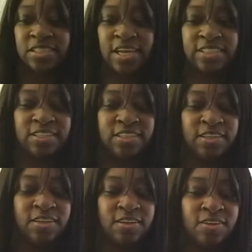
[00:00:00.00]

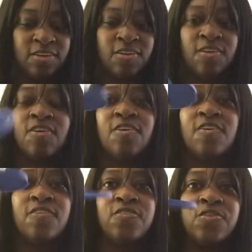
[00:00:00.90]
actually
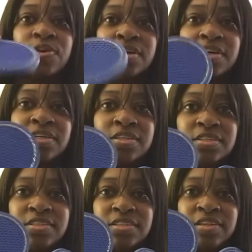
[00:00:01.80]
4
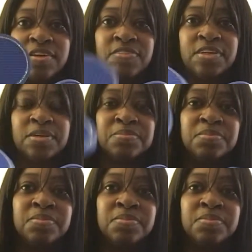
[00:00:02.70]
of them.